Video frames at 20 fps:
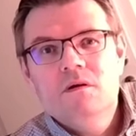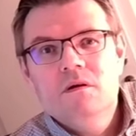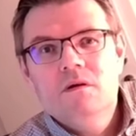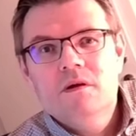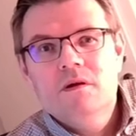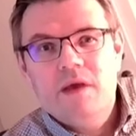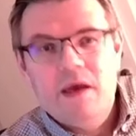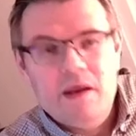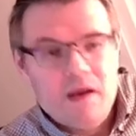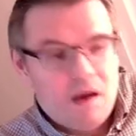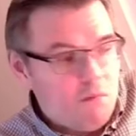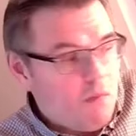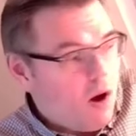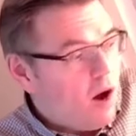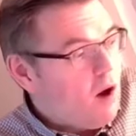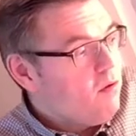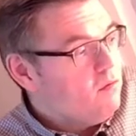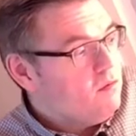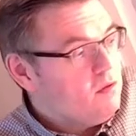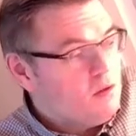Can I
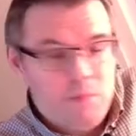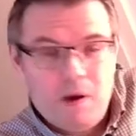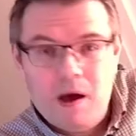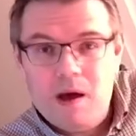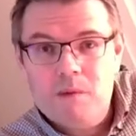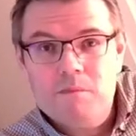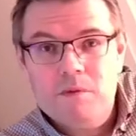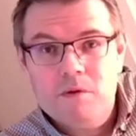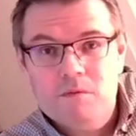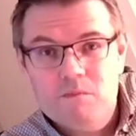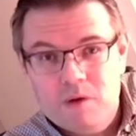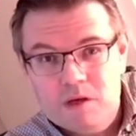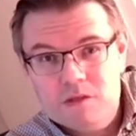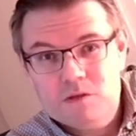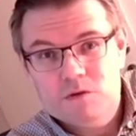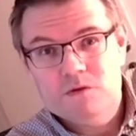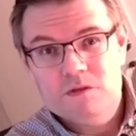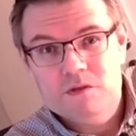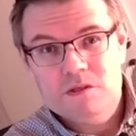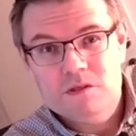mount the pump on my
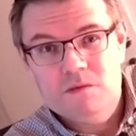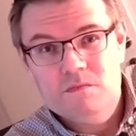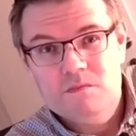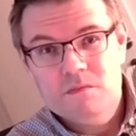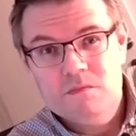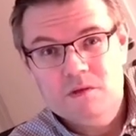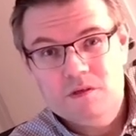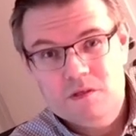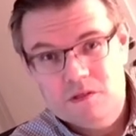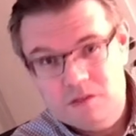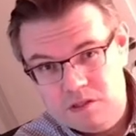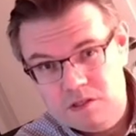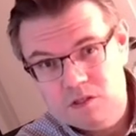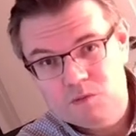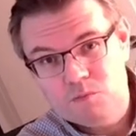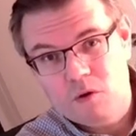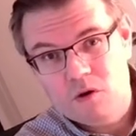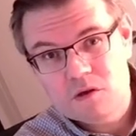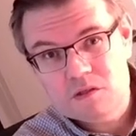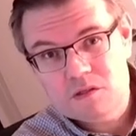system? Is this
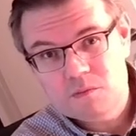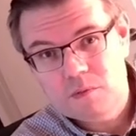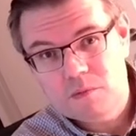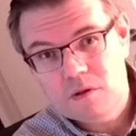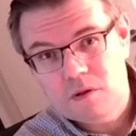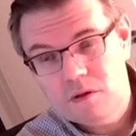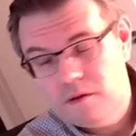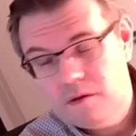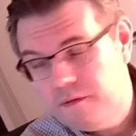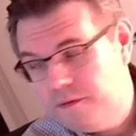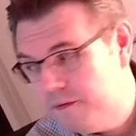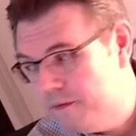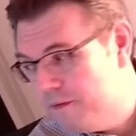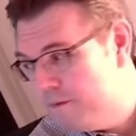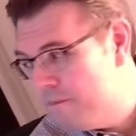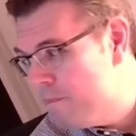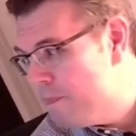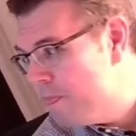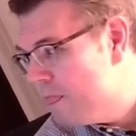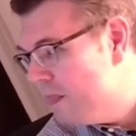possible? Yeah?
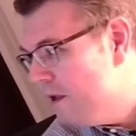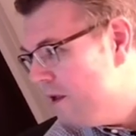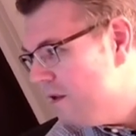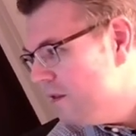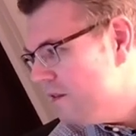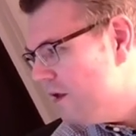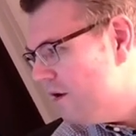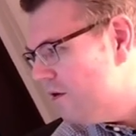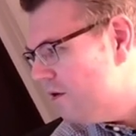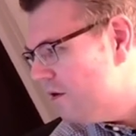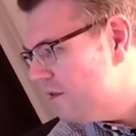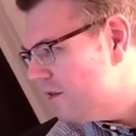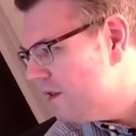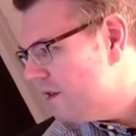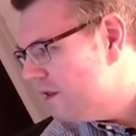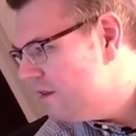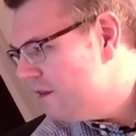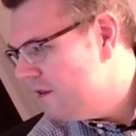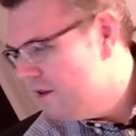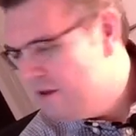There are
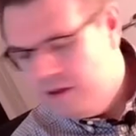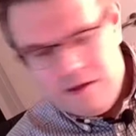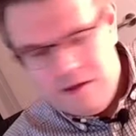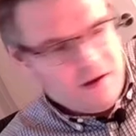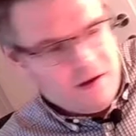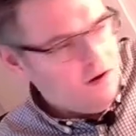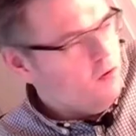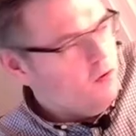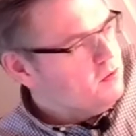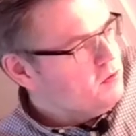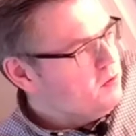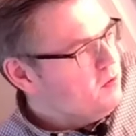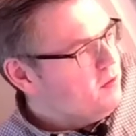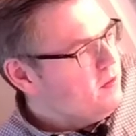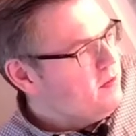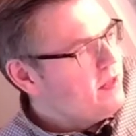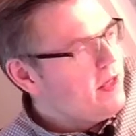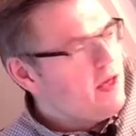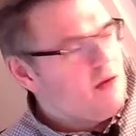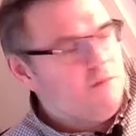then also
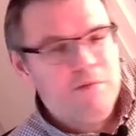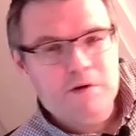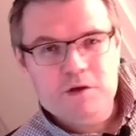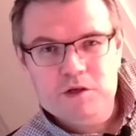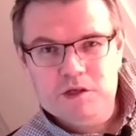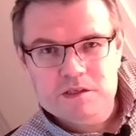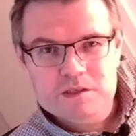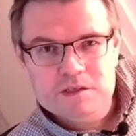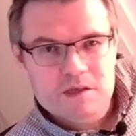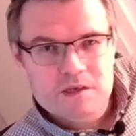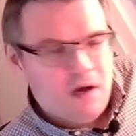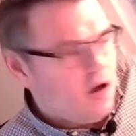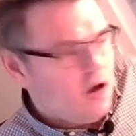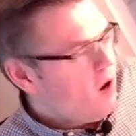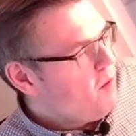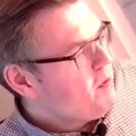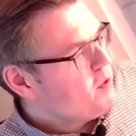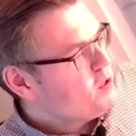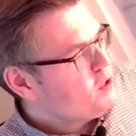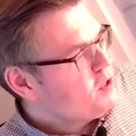temperatures. How
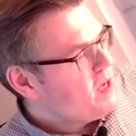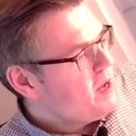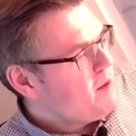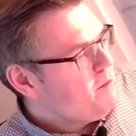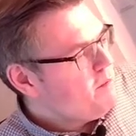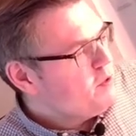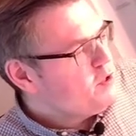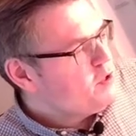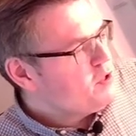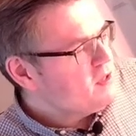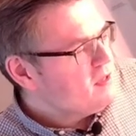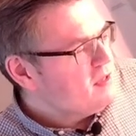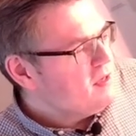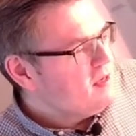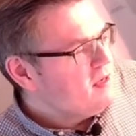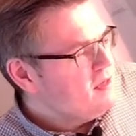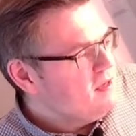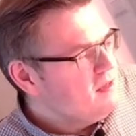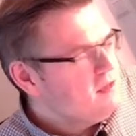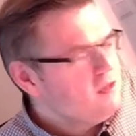much temperature
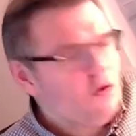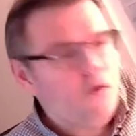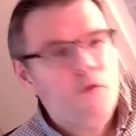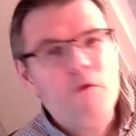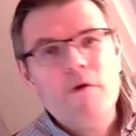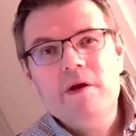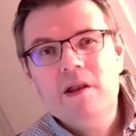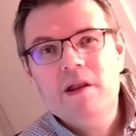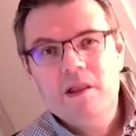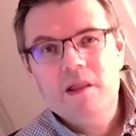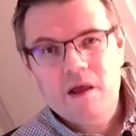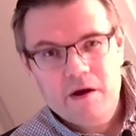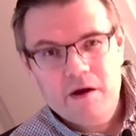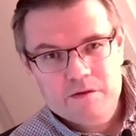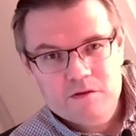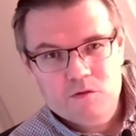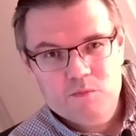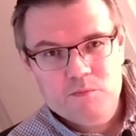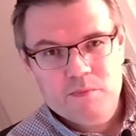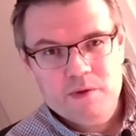is the oil allowed
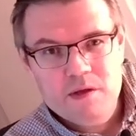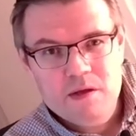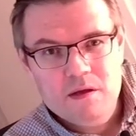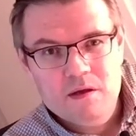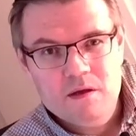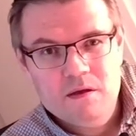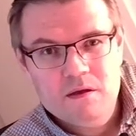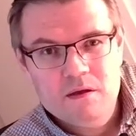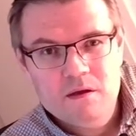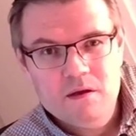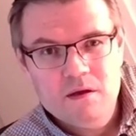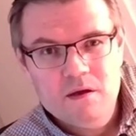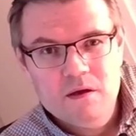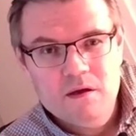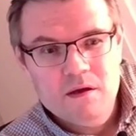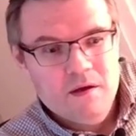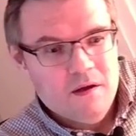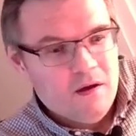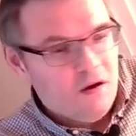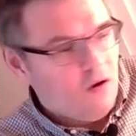to be? Yeah?
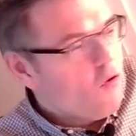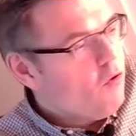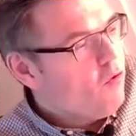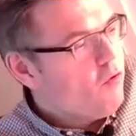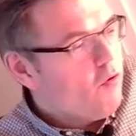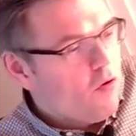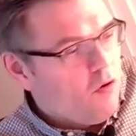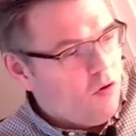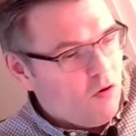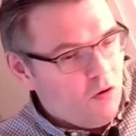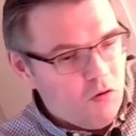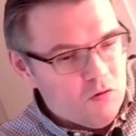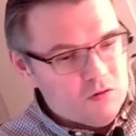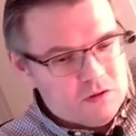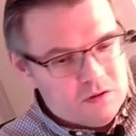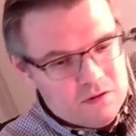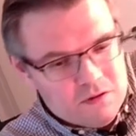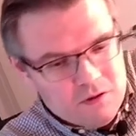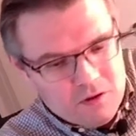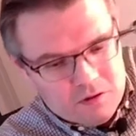Or also
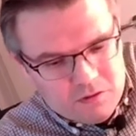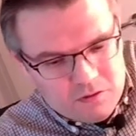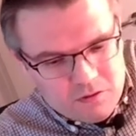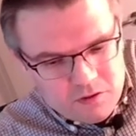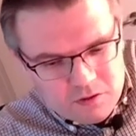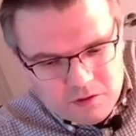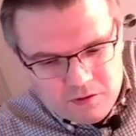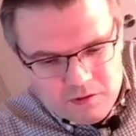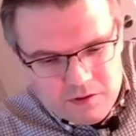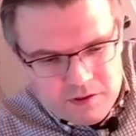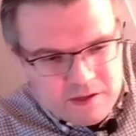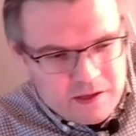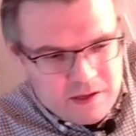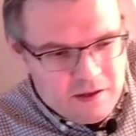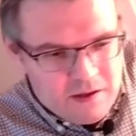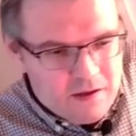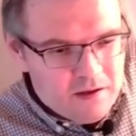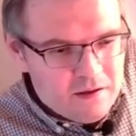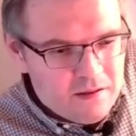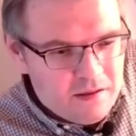not, not only the
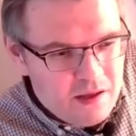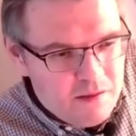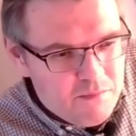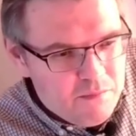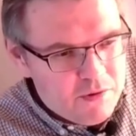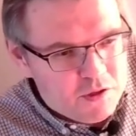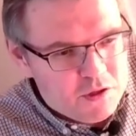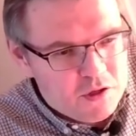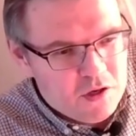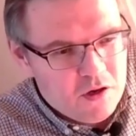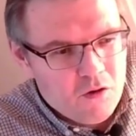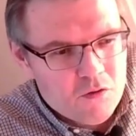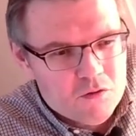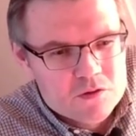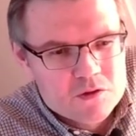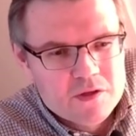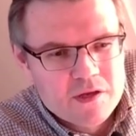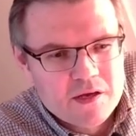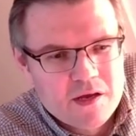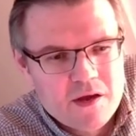temperature, also
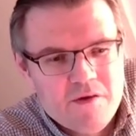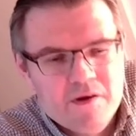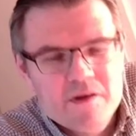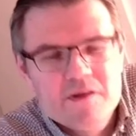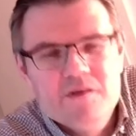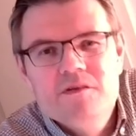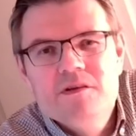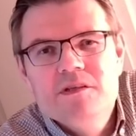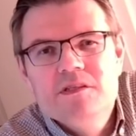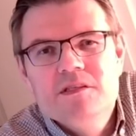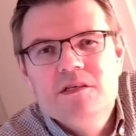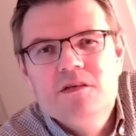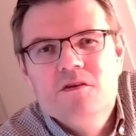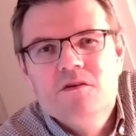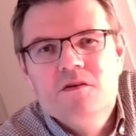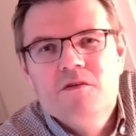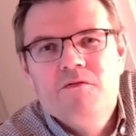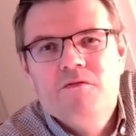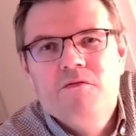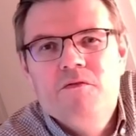the characteristic of
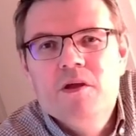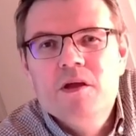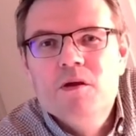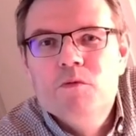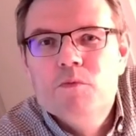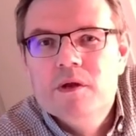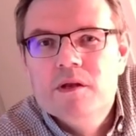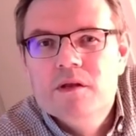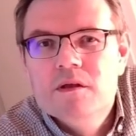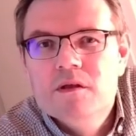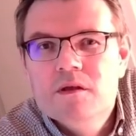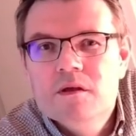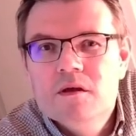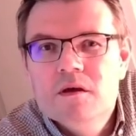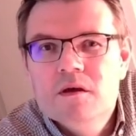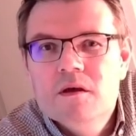the liquid. Yeah?